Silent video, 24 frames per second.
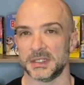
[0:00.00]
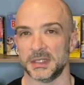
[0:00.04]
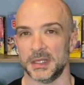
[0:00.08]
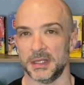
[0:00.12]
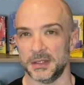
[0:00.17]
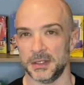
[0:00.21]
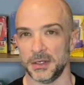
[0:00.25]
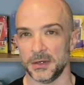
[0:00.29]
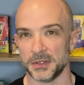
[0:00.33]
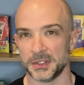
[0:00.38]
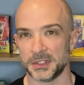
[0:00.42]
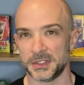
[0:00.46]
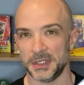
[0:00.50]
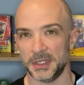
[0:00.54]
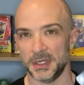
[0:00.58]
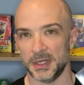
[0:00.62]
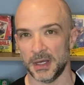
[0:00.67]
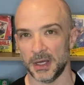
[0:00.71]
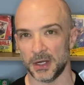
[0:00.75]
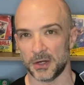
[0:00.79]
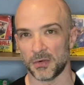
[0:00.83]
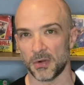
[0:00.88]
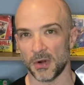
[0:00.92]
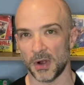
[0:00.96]
And here's the
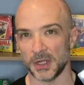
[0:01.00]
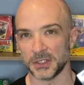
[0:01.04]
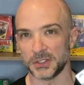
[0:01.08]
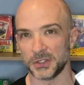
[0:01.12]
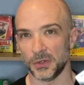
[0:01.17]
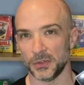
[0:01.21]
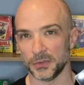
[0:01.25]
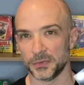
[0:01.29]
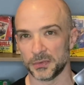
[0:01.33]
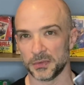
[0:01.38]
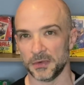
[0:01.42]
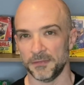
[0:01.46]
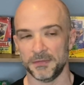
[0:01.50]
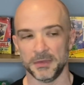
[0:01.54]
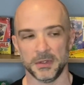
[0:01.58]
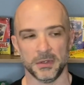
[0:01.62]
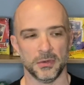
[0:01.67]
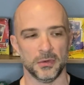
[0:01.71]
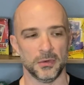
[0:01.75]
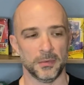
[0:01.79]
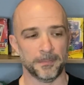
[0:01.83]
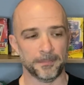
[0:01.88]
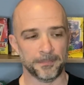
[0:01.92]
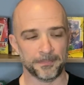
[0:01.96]
Crossholder
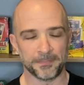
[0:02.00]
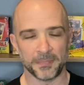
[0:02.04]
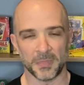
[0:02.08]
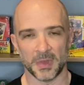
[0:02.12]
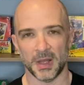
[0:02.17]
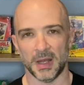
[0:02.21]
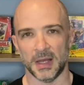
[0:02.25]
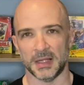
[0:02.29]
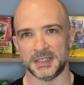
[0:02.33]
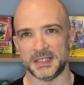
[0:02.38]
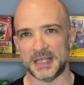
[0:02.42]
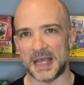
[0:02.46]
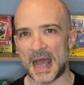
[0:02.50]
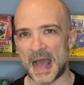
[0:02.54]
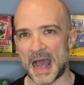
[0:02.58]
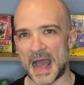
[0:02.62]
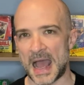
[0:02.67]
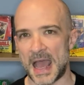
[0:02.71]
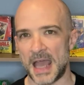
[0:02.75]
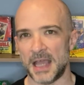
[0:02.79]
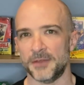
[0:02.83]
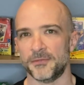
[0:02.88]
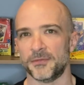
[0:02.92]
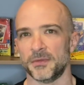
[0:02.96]
review
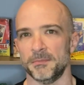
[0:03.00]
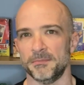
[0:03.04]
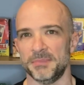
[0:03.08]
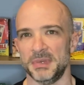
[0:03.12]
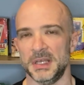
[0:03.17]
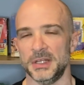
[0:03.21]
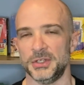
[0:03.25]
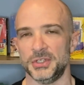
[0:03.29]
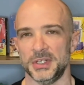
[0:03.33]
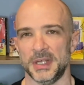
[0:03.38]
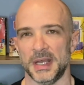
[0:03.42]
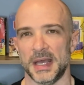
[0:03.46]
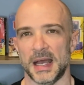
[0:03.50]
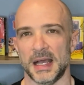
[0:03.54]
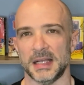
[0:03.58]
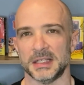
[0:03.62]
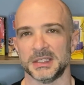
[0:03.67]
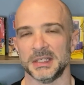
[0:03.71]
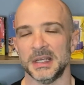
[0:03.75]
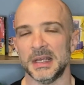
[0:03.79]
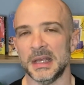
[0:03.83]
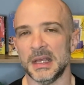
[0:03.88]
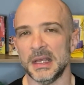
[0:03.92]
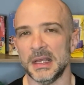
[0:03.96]
tag from
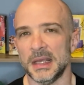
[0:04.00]
BGS.